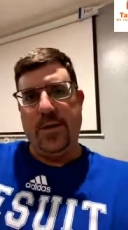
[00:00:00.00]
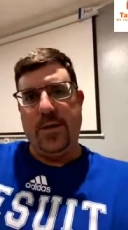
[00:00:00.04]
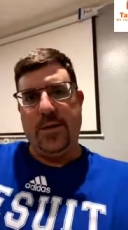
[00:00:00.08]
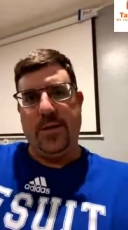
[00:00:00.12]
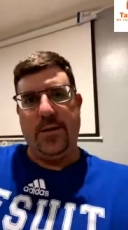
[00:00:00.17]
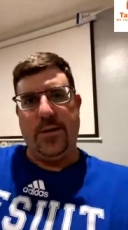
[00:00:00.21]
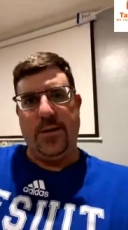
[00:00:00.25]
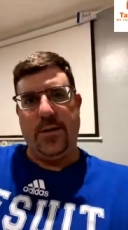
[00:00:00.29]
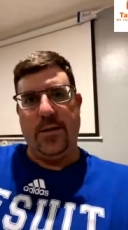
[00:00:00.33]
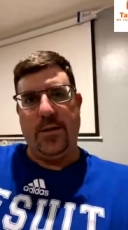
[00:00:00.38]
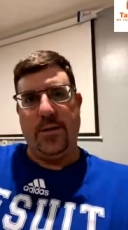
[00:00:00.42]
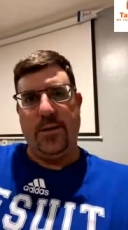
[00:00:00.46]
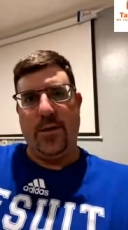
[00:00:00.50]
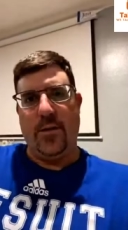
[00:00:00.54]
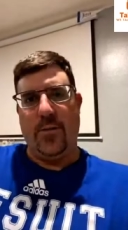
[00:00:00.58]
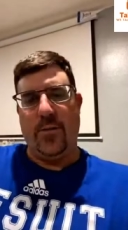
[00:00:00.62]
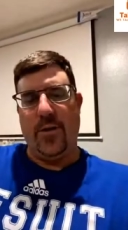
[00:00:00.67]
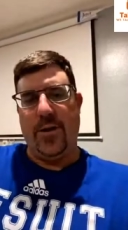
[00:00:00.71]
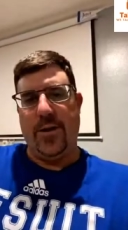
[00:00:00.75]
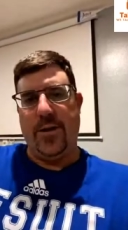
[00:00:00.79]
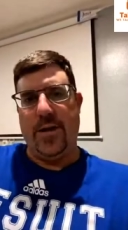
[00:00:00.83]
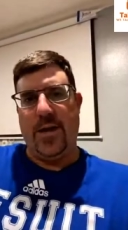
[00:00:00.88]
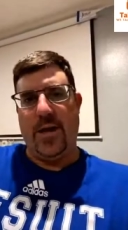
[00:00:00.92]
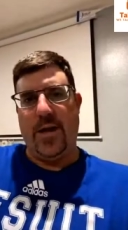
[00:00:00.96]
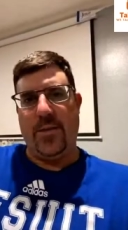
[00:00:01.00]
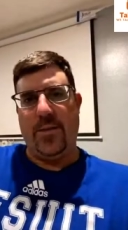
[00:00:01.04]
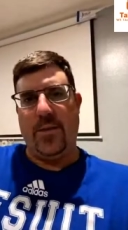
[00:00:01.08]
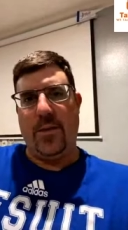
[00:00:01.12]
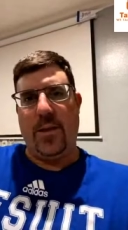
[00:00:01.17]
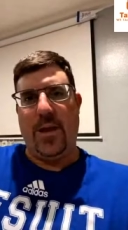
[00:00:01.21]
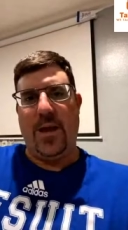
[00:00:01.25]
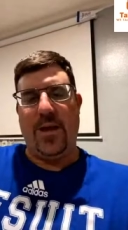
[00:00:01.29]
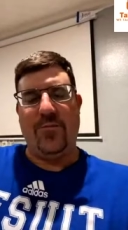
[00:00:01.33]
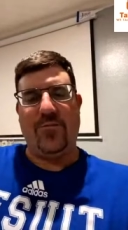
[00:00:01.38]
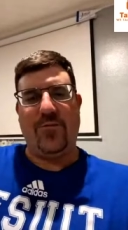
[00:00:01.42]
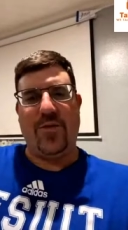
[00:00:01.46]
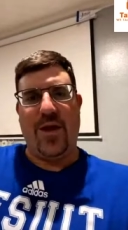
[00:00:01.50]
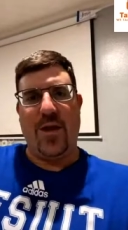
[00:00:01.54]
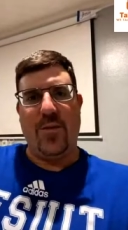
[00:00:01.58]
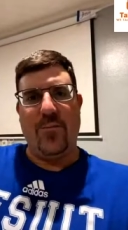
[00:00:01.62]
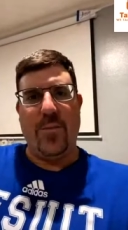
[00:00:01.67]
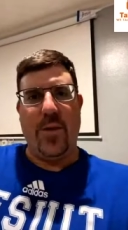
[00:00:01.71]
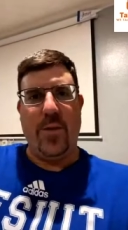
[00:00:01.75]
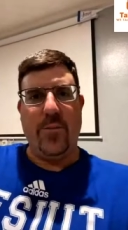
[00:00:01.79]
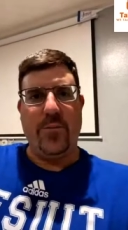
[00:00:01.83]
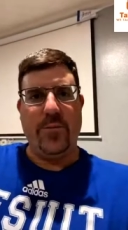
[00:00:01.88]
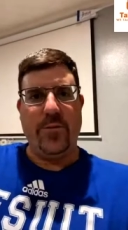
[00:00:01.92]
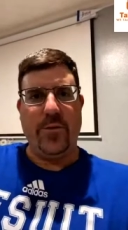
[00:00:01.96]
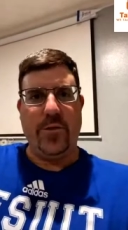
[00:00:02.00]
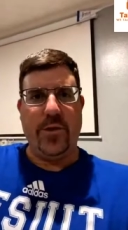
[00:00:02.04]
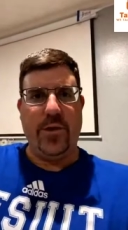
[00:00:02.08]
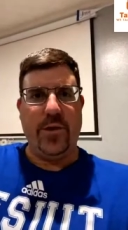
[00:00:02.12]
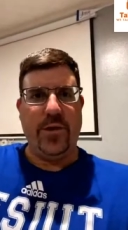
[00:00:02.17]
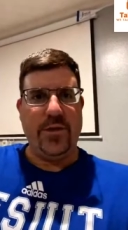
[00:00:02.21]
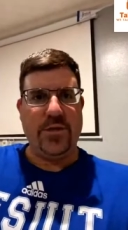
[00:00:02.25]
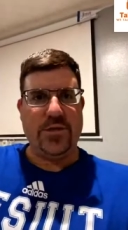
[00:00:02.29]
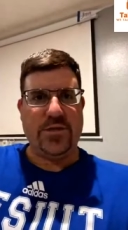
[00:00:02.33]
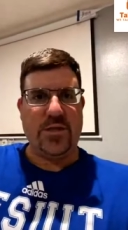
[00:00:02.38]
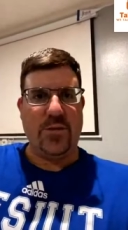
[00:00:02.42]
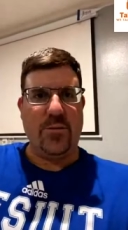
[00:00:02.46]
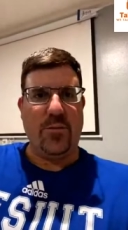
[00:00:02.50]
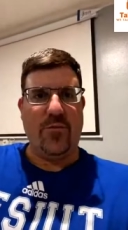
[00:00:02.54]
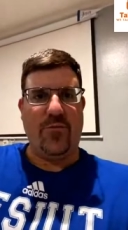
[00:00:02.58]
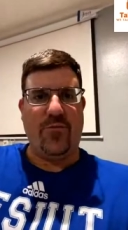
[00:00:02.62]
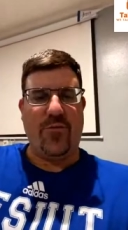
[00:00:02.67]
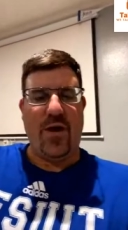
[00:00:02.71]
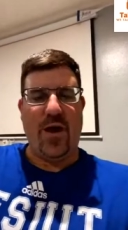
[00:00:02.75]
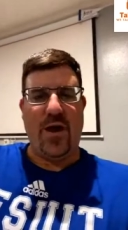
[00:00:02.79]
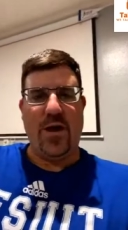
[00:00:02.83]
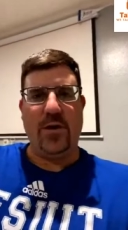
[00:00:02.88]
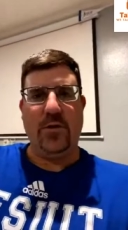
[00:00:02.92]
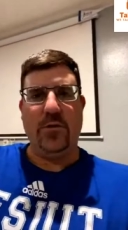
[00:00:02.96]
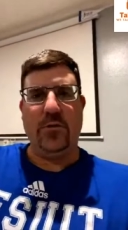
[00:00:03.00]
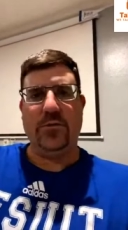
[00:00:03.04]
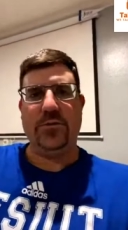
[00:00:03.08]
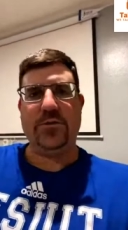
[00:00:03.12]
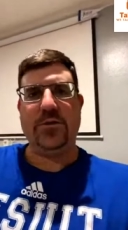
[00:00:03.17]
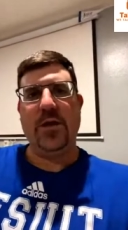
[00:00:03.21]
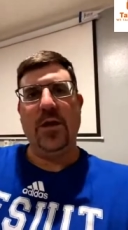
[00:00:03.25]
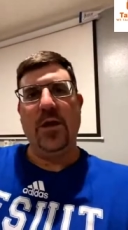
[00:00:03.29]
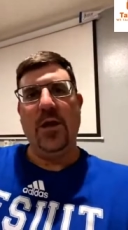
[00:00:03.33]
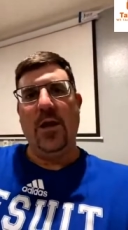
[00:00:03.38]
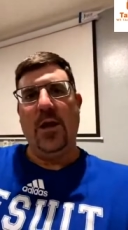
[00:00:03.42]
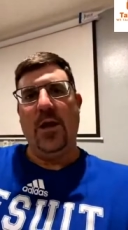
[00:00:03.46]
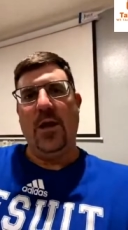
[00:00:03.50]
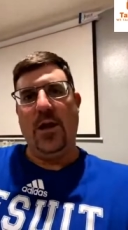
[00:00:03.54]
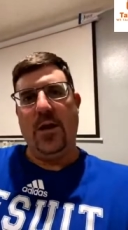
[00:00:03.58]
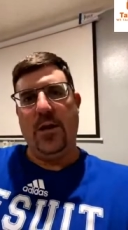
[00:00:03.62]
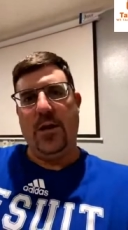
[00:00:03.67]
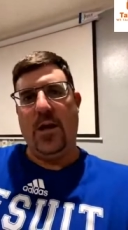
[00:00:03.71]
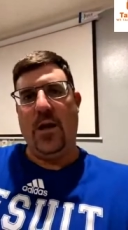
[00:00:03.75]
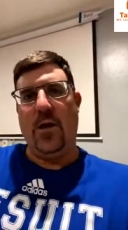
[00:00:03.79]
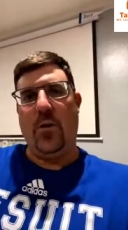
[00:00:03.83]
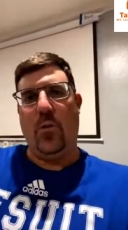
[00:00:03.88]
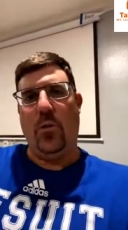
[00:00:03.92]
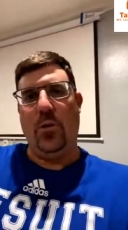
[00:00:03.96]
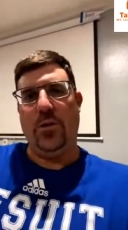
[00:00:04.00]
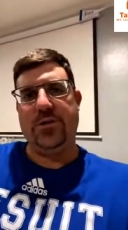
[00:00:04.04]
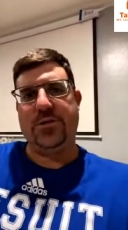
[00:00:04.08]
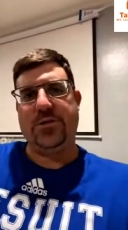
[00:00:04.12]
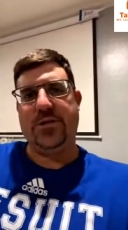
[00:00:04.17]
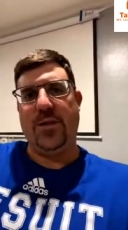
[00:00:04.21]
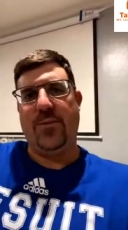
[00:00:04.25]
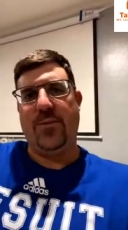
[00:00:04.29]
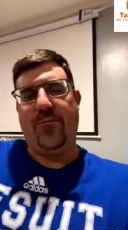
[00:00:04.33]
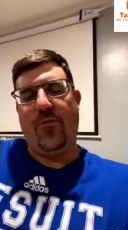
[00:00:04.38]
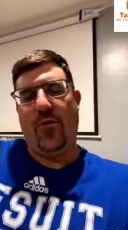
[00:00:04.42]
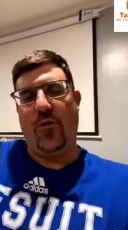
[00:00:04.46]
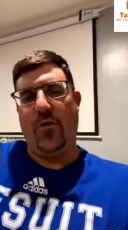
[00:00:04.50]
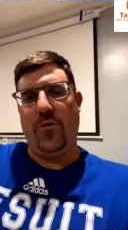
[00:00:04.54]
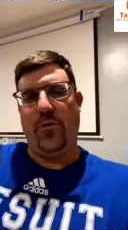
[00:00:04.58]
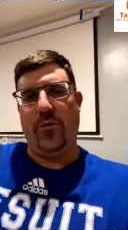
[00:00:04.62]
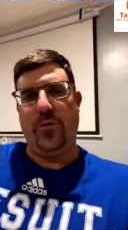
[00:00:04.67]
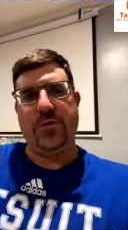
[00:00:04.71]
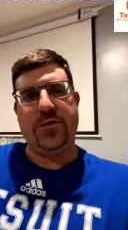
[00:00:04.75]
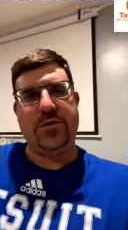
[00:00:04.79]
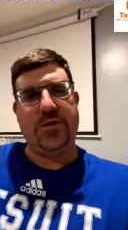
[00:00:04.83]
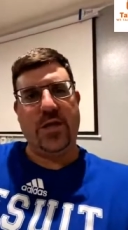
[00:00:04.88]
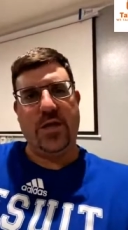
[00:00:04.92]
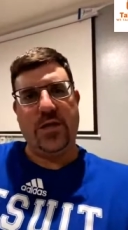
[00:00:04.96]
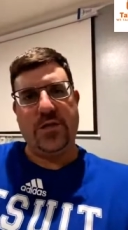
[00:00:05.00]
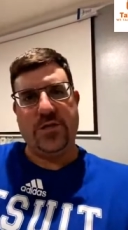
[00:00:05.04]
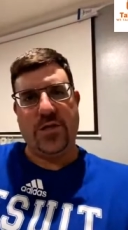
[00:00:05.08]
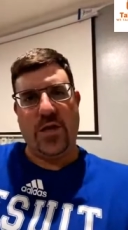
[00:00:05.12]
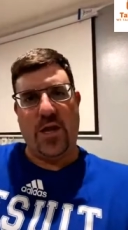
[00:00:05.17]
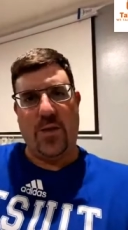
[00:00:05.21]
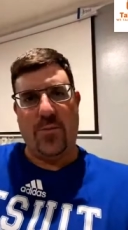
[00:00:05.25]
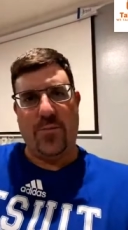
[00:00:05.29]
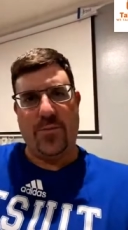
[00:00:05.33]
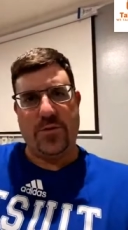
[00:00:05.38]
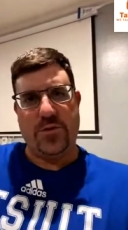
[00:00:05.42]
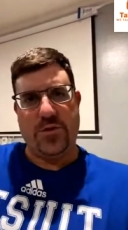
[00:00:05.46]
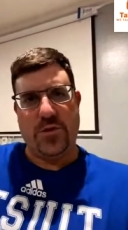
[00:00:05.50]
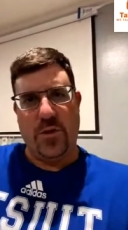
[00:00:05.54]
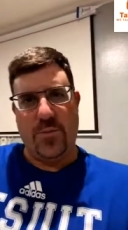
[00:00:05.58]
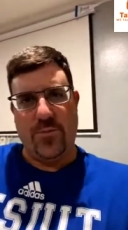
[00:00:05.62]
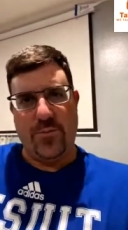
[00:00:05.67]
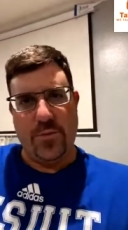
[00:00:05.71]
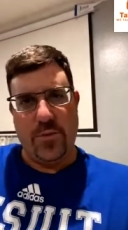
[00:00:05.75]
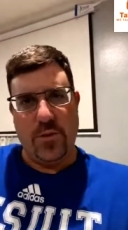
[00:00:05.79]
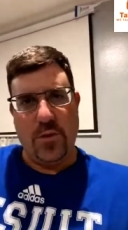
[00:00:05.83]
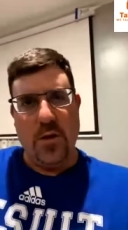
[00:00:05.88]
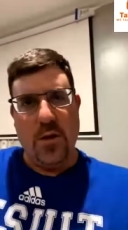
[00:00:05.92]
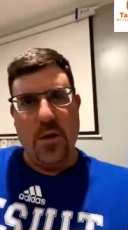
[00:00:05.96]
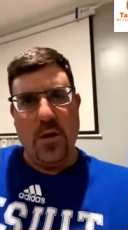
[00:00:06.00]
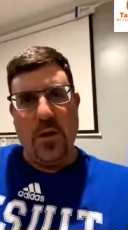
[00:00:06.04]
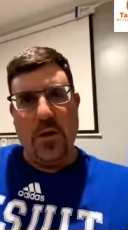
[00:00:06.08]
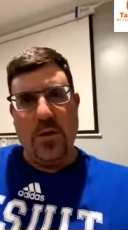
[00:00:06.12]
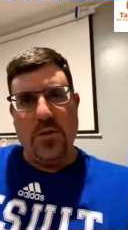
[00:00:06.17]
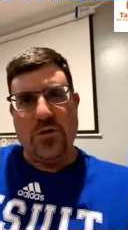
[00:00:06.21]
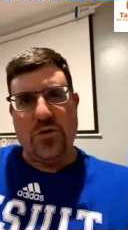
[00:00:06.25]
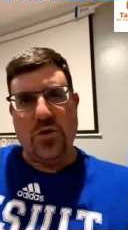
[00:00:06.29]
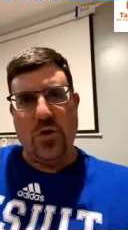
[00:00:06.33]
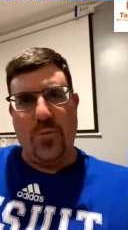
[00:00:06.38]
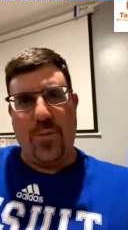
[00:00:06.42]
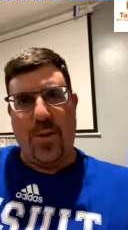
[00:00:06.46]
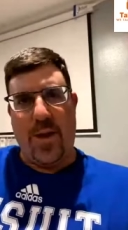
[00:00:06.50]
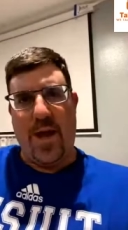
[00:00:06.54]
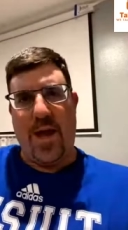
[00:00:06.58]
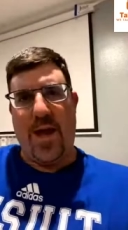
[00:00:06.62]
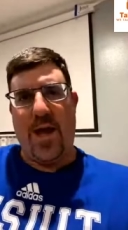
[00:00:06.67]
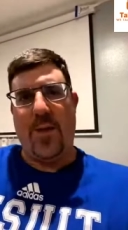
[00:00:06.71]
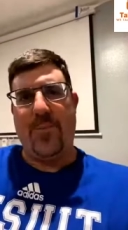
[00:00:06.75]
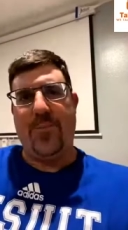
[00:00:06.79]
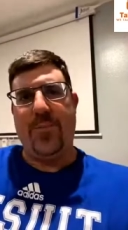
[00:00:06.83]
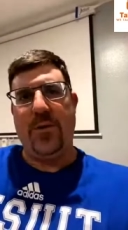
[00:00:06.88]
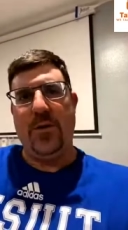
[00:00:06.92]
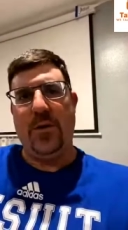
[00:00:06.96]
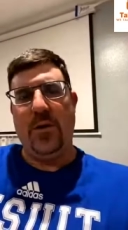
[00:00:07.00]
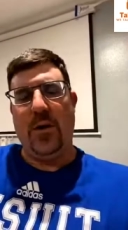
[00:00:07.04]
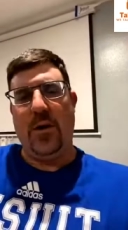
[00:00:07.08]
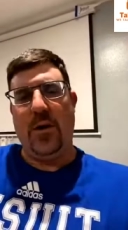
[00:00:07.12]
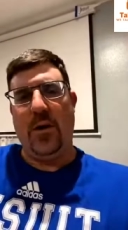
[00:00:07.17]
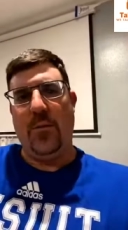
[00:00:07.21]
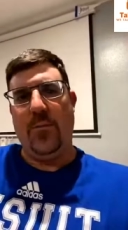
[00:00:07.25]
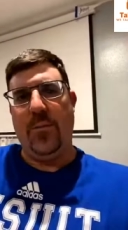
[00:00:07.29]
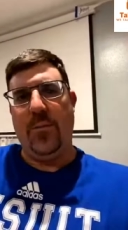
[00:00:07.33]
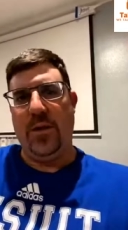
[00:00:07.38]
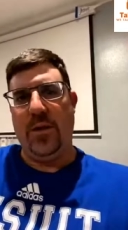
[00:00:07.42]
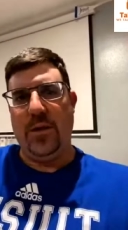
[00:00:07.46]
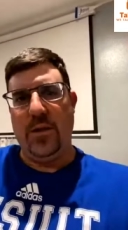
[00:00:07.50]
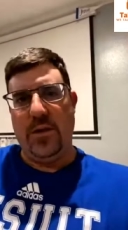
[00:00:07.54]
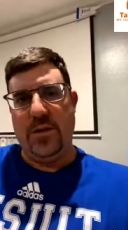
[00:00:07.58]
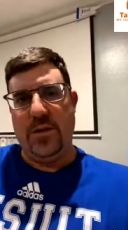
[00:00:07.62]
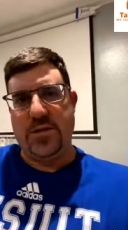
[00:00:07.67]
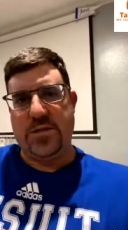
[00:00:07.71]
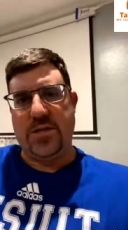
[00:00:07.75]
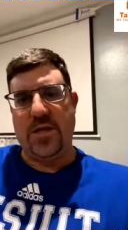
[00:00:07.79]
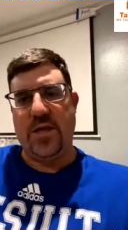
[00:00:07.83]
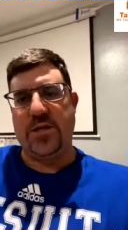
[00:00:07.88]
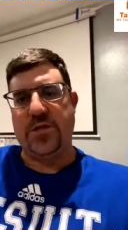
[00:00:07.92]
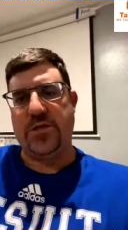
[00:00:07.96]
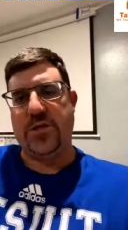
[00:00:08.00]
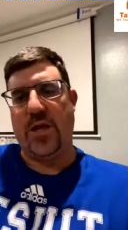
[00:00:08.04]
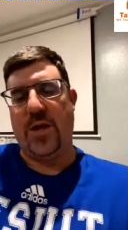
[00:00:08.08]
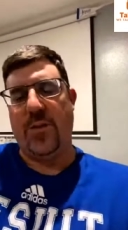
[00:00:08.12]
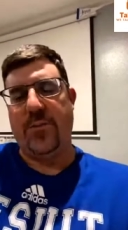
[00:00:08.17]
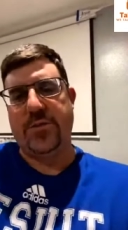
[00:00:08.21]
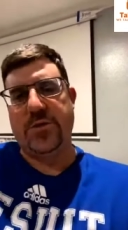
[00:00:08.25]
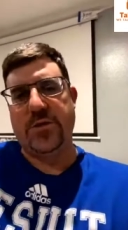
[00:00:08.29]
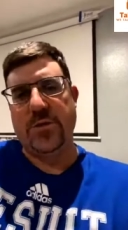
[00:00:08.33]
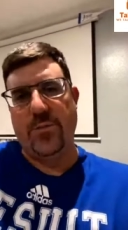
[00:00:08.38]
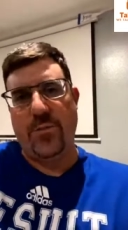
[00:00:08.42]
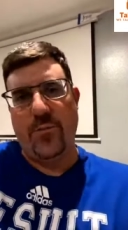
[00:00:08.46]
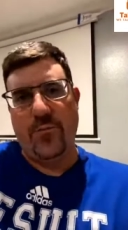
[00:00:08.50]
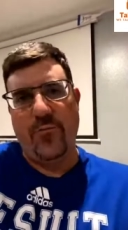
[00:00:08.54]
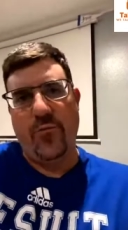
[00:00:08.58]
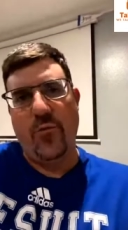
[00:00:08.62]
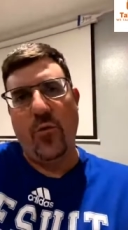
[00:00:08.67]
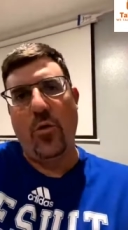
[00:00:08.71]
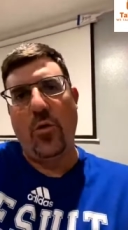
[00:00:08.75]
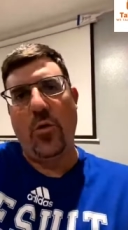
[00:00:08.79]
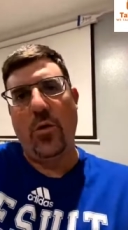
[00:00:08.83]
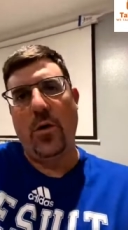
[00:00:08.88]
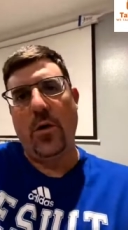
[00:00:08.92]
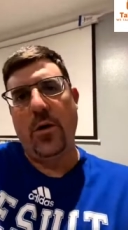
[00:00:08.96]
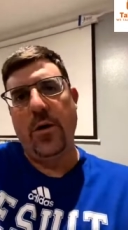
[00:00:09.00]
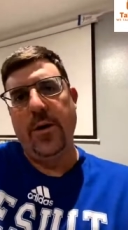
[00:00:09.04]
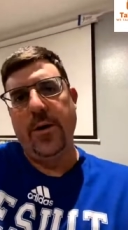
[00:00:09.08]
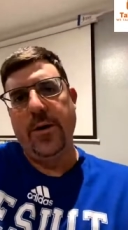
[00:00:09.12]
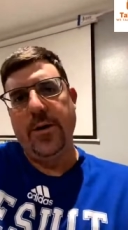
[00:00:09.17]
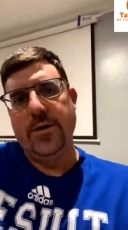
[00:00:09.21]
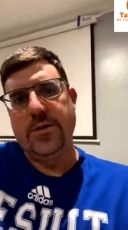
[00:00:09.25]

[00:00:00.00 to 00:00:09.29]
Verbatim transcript: Uh, they already got the lifetime memory in the semifinals and now one step further in the state championship. And super happy. Uh, been in the state championship before.